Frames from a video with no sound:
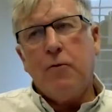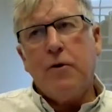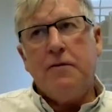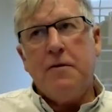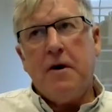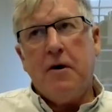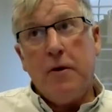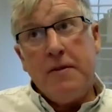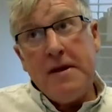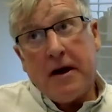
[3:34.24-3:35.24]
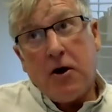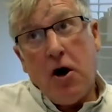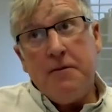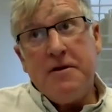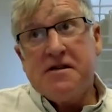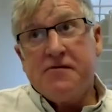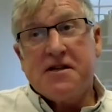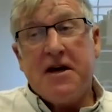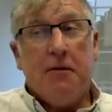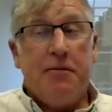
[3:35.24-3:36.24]
would the economies of
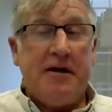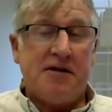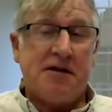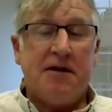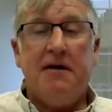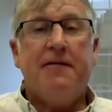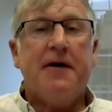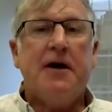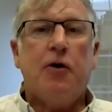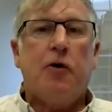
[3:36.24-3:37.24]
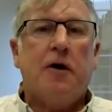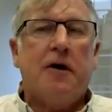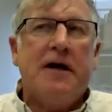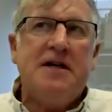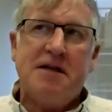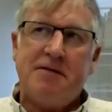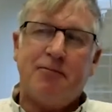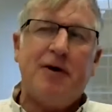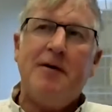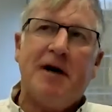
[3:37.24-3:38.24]
scale be significant, or is it
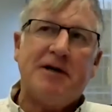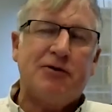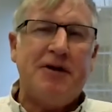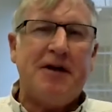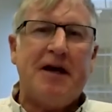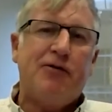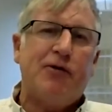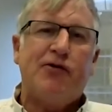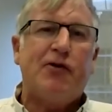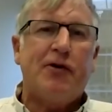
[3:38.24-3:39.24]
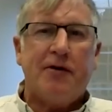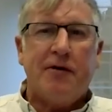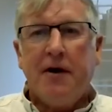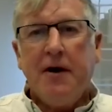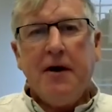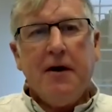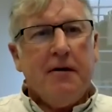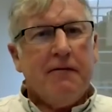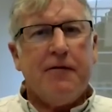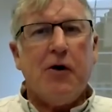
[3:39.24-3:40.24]
pretty much when you get to a certain
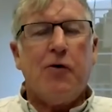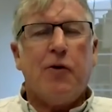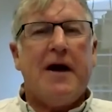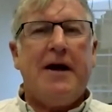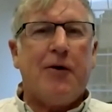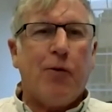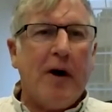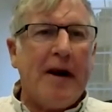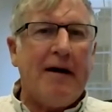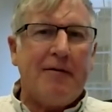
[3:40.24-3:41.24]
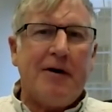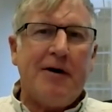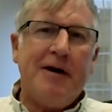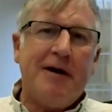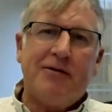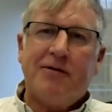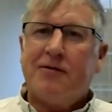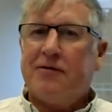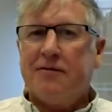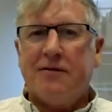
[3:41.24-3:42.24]
flow rate or whatever,
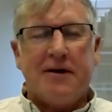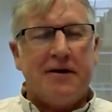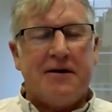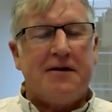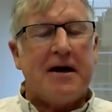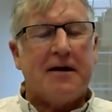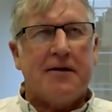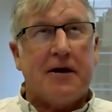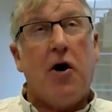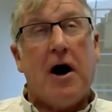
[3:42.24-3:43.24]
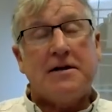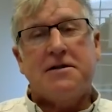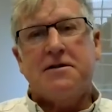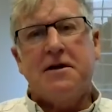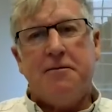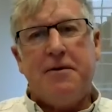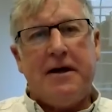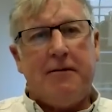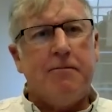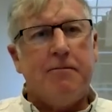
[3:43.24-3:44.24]
it's the cost is going to
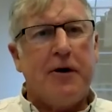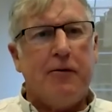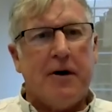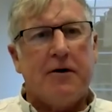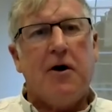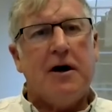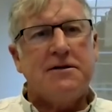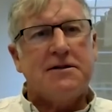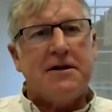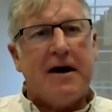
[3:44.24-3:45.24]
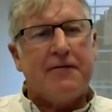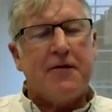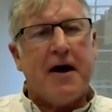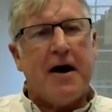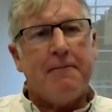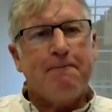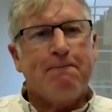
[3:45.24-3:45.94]
be pretty well constant after that?